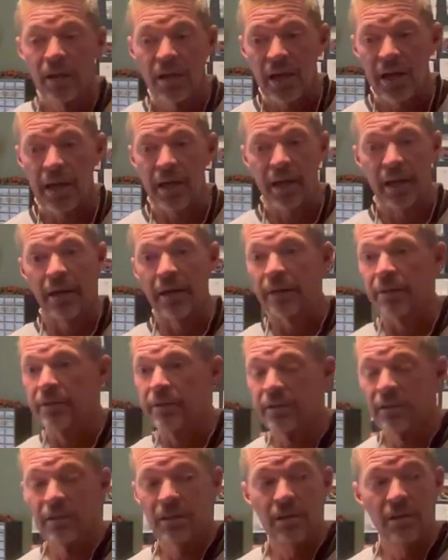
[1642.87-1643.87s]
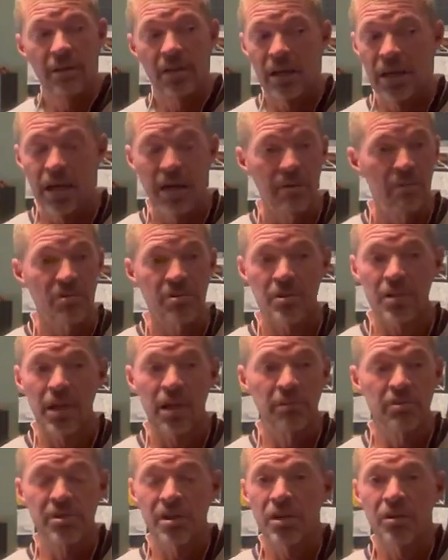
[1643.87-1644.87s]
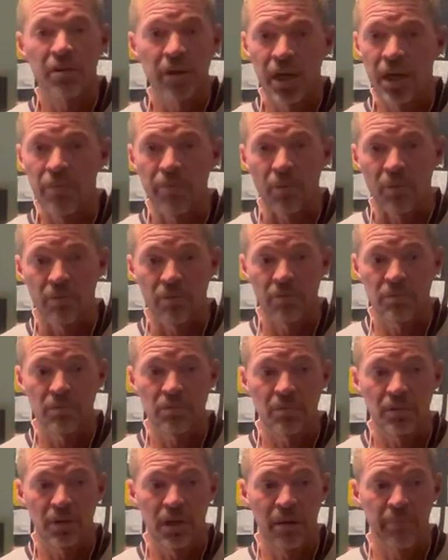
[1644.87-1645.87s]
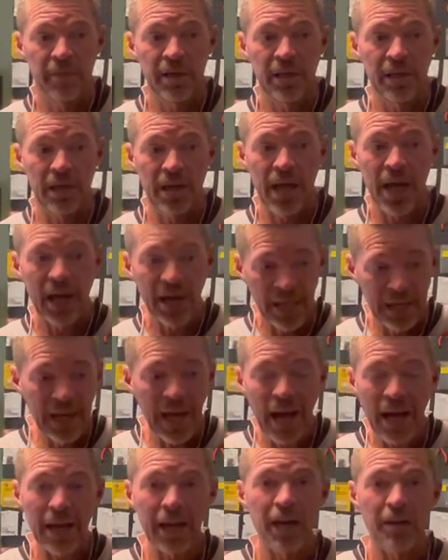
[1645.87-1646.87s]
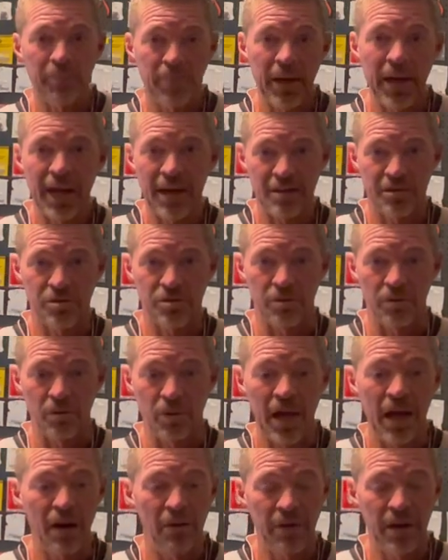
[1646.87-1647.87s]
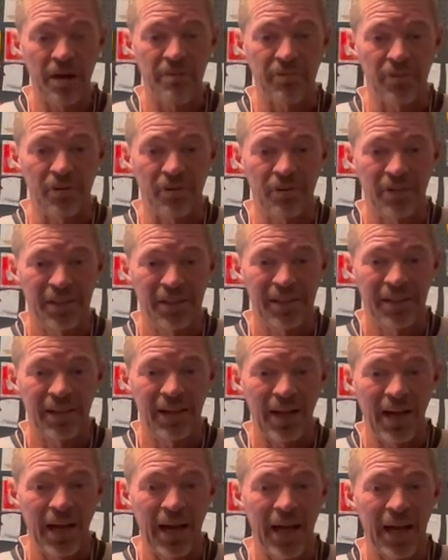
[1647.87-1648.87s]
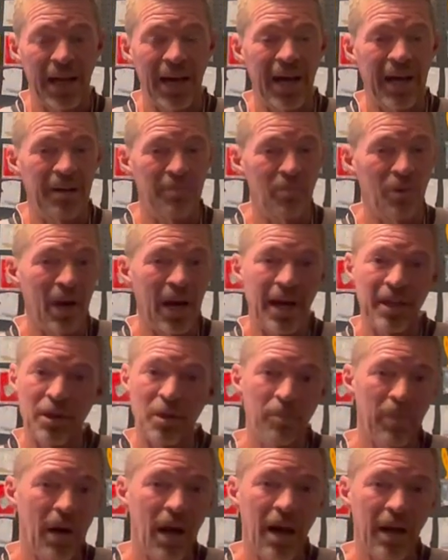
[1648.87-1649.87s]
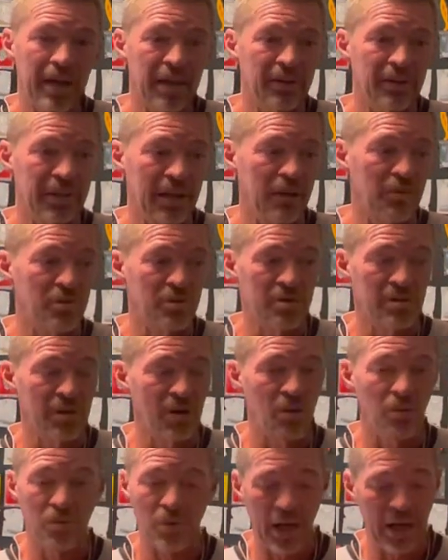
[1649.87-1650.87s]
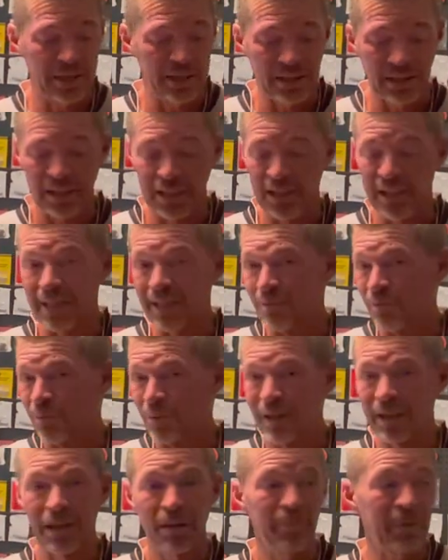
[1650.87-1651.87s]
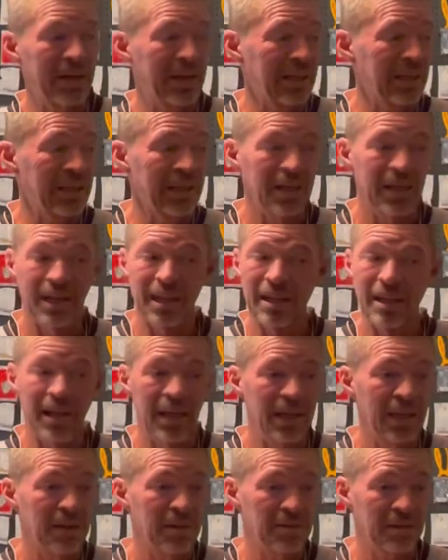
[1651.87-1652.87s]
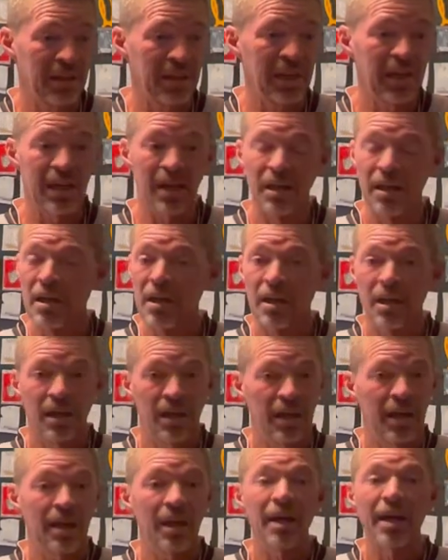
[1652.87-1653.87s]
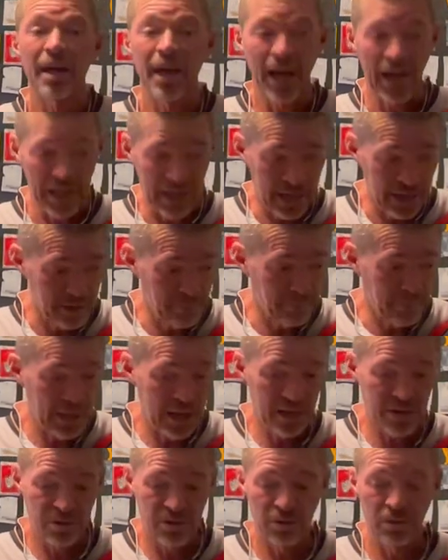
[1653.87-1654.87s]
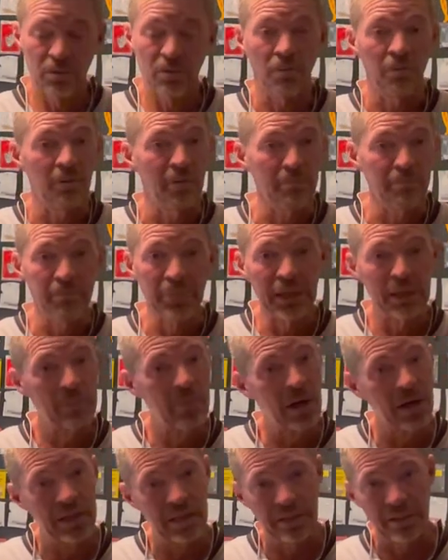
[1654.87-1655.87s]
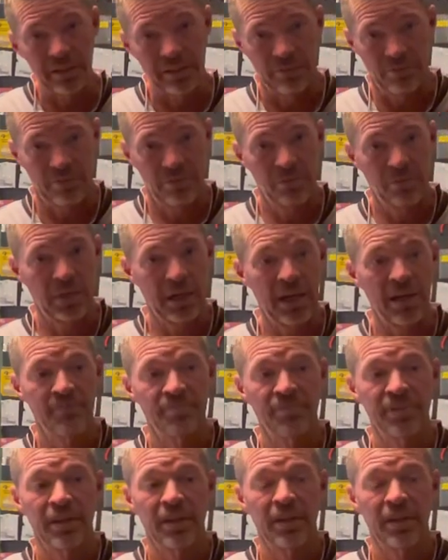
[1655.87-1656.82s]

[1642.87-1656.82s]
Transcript: and it was it was incredible. I mean, I got a pass through. However, I got him right in the pocket. There was no, I didn't get any rib. I didn't get any anything. I got a pass through on a big body deer. Okay,